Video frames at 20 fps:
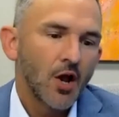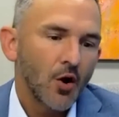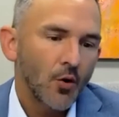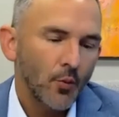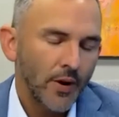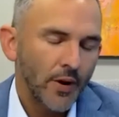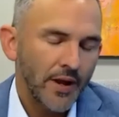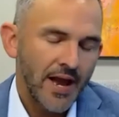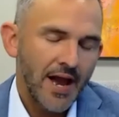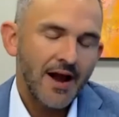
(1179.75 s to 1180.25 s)

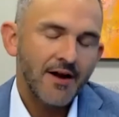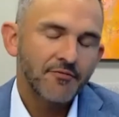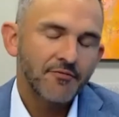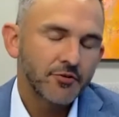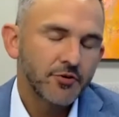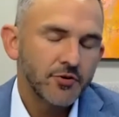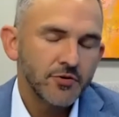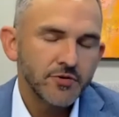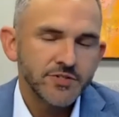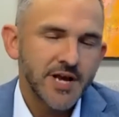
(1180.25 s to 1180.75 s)
we have
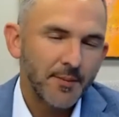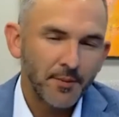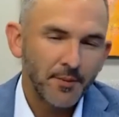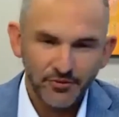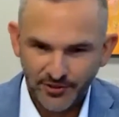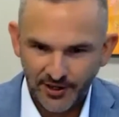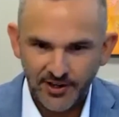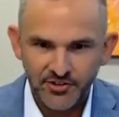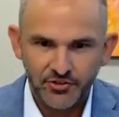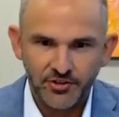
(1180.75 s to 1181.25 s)
to
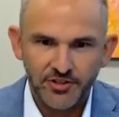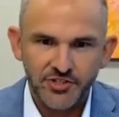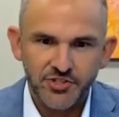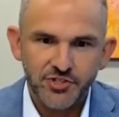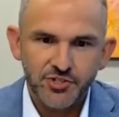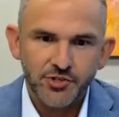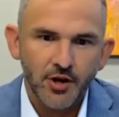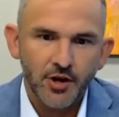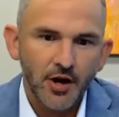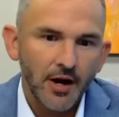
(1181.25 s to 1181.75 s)

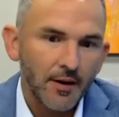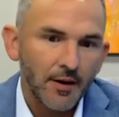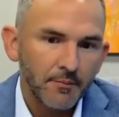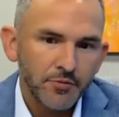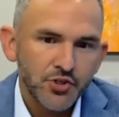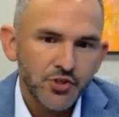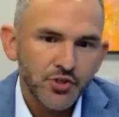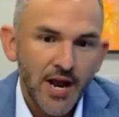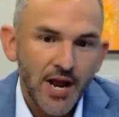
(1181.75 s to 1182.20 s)
simultaneously